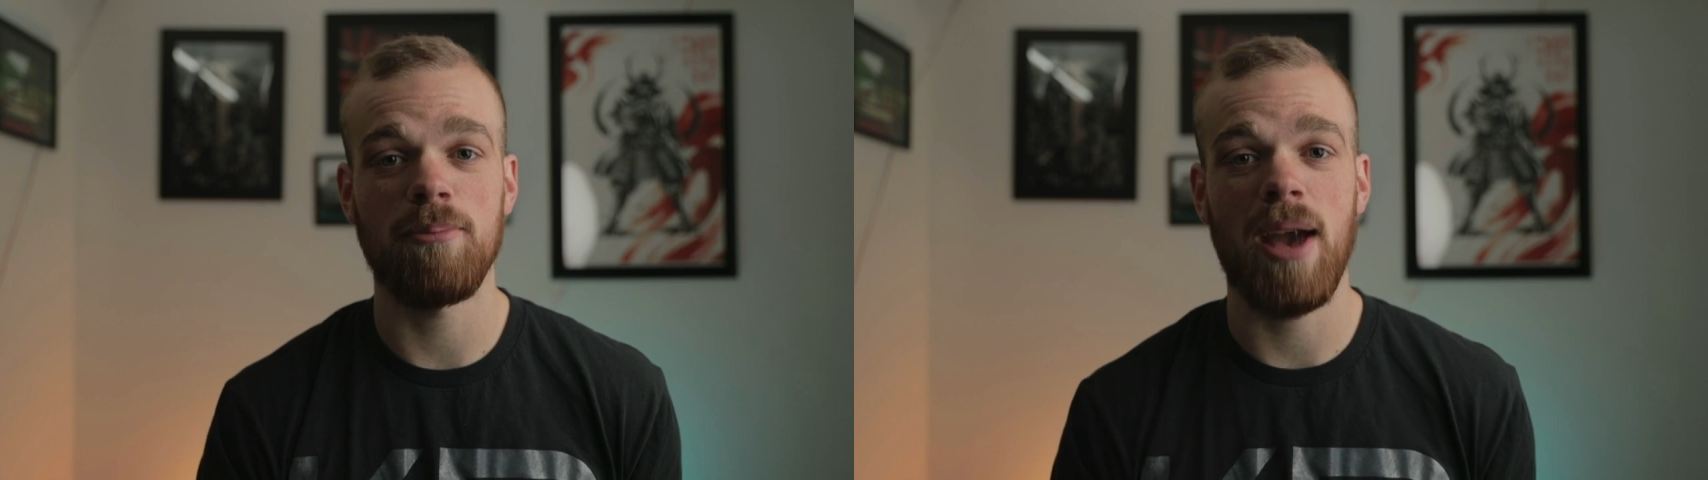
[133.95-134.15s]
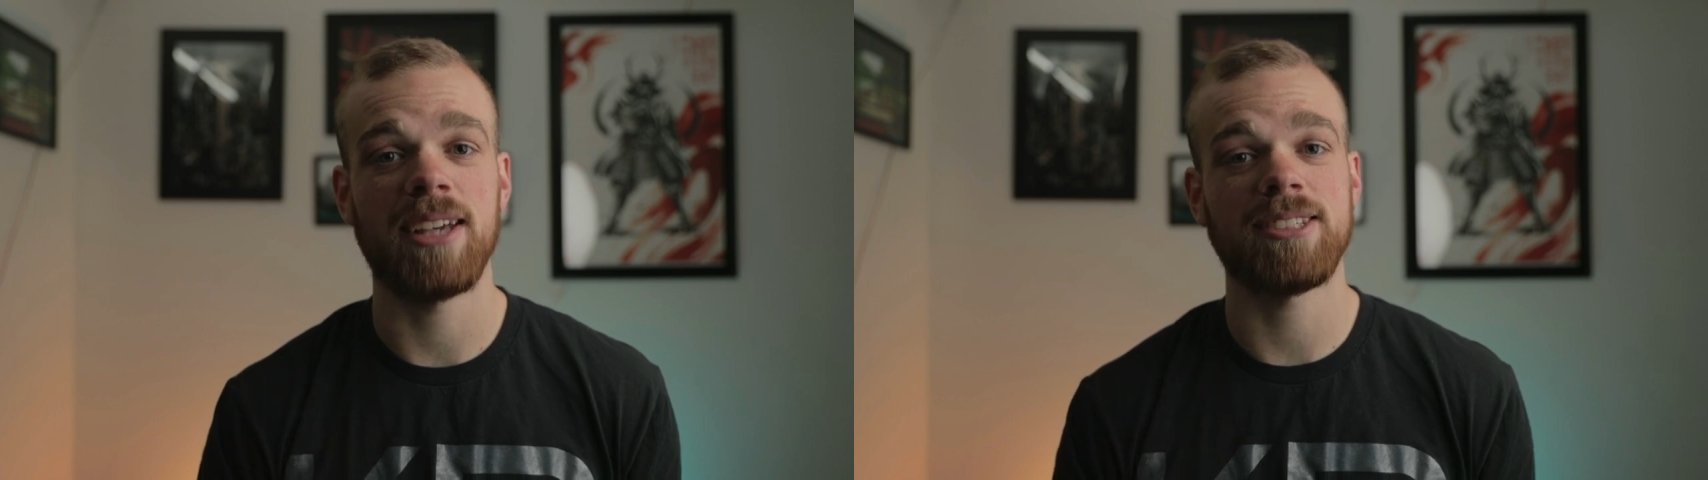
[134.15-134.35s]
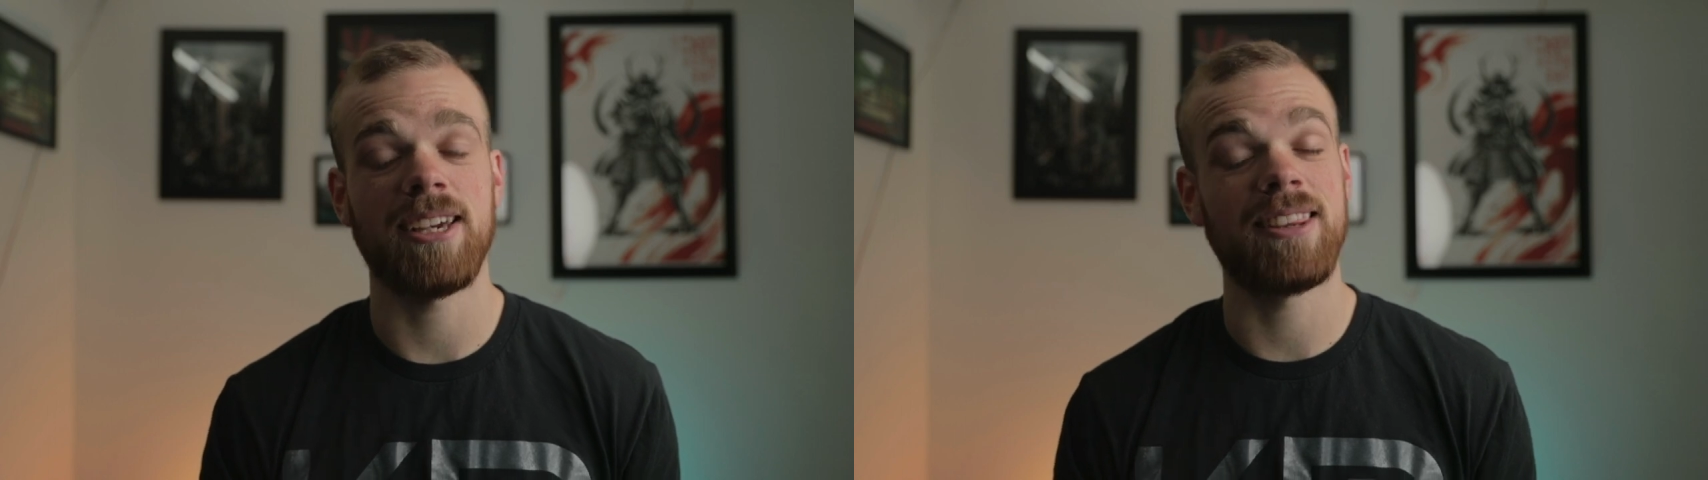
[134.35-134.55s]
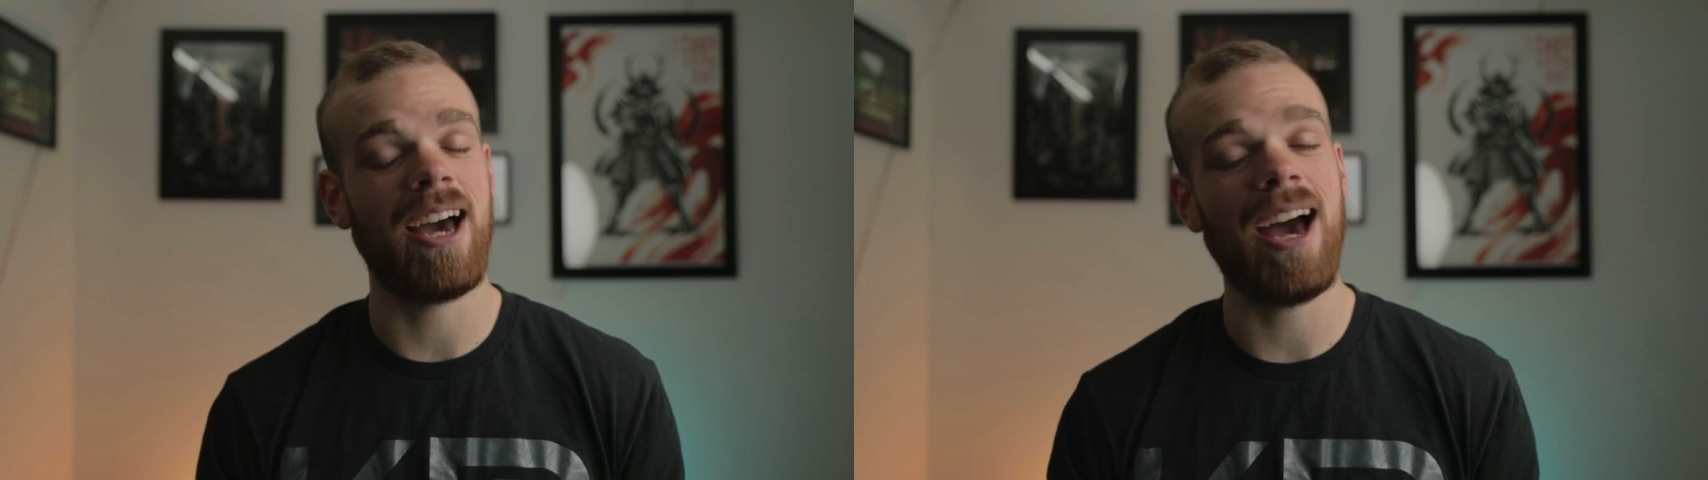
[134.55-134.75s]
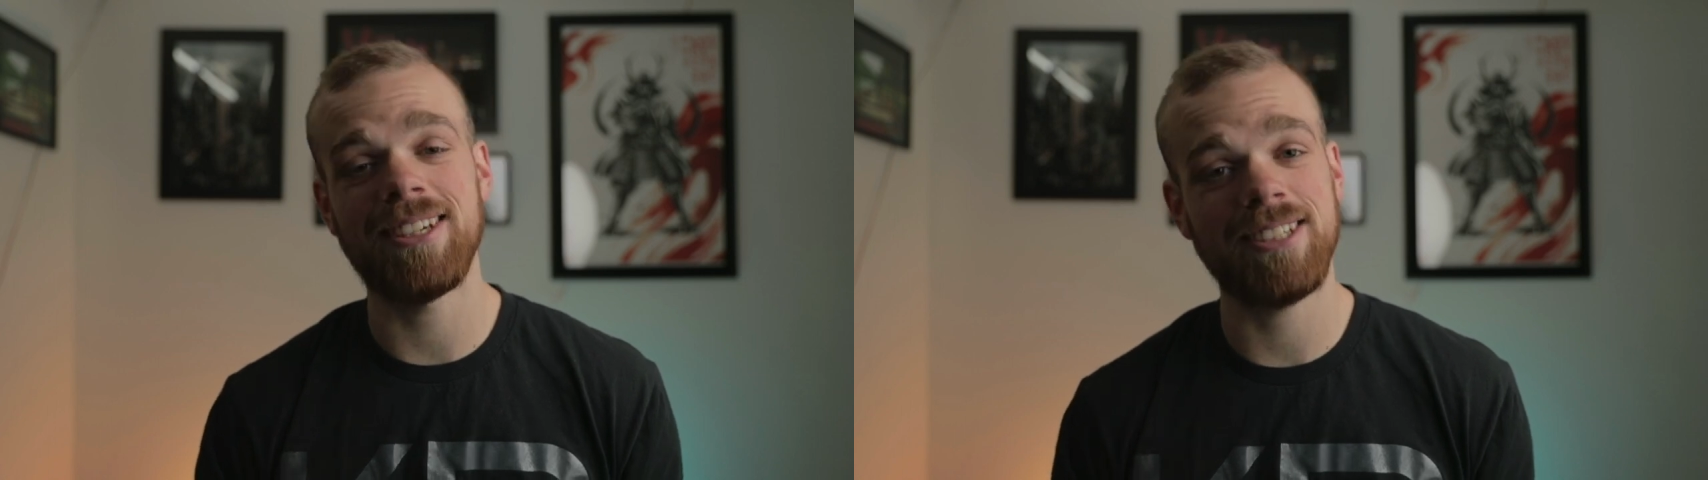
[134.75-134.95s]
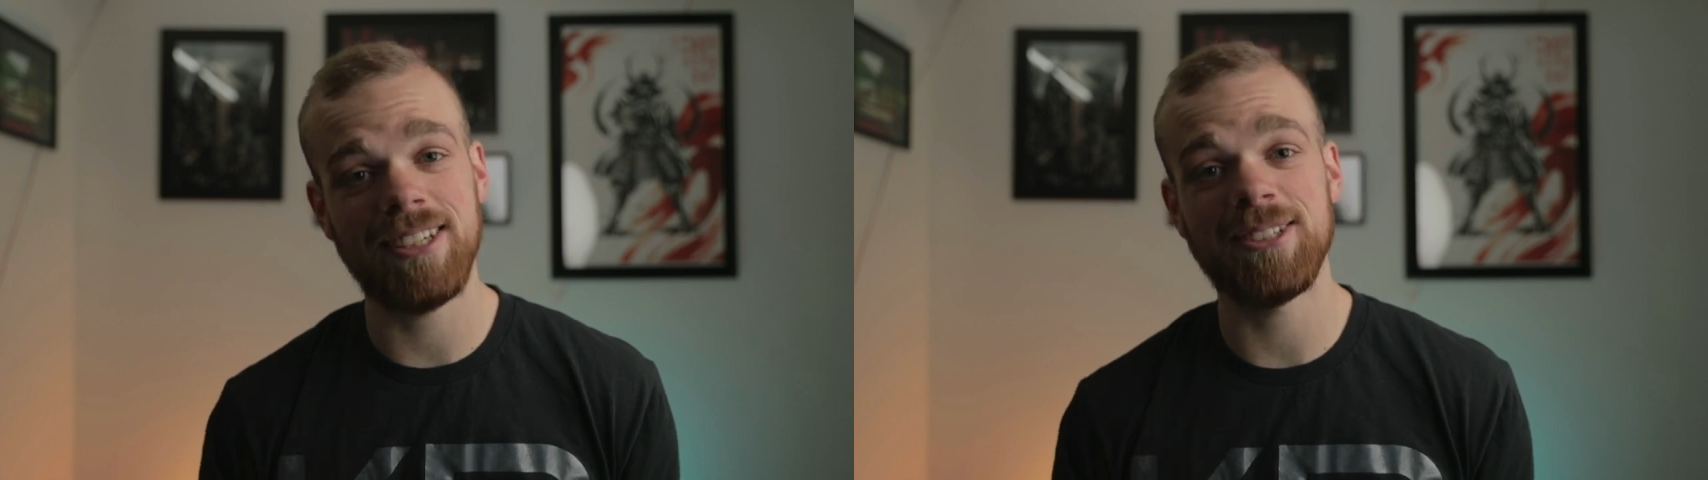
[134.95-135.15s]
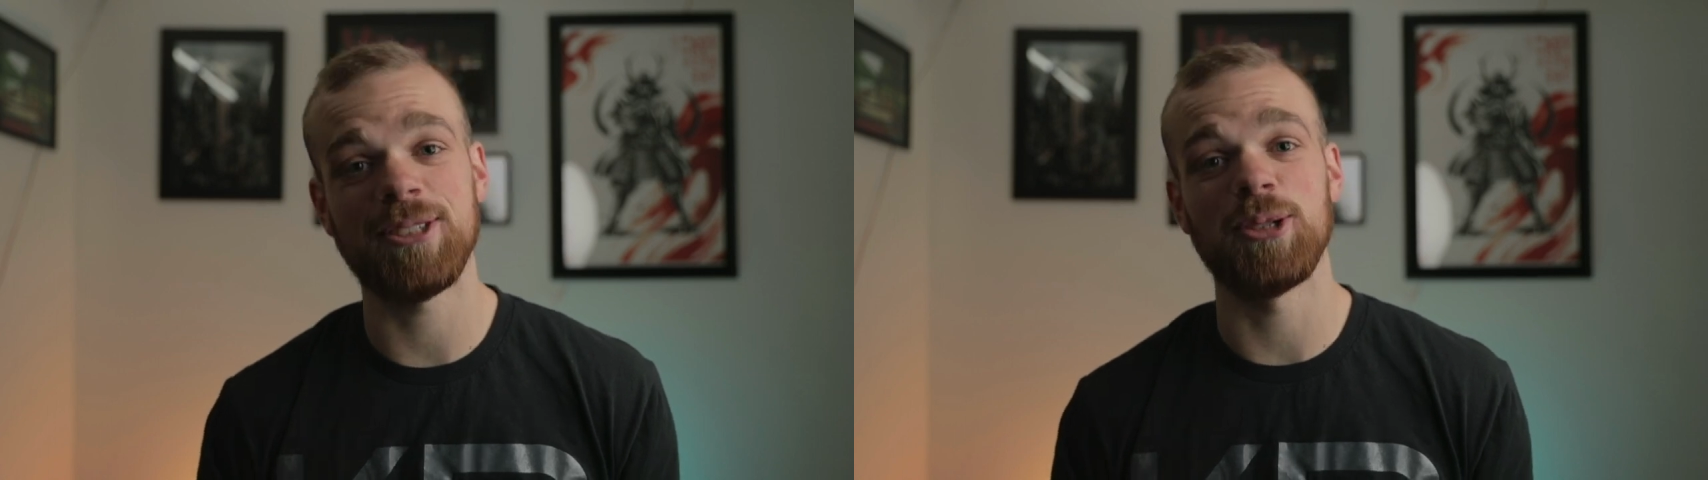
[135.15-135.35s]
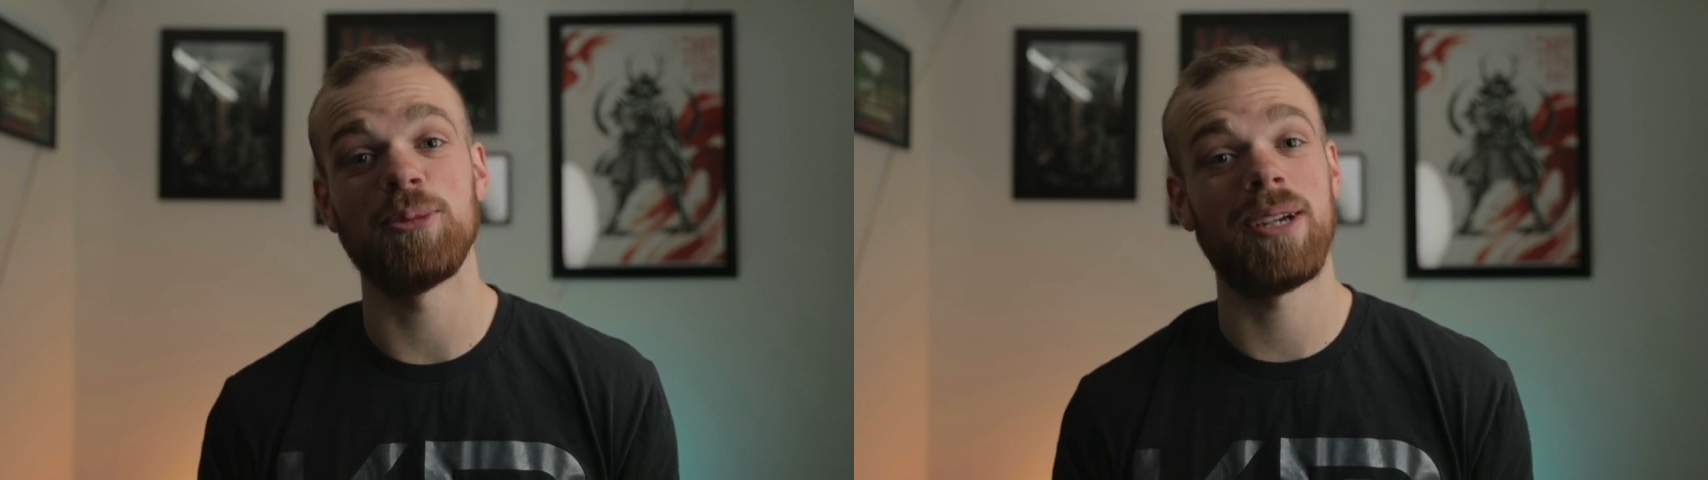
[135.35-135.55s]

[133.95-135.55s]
masking that I didn't do,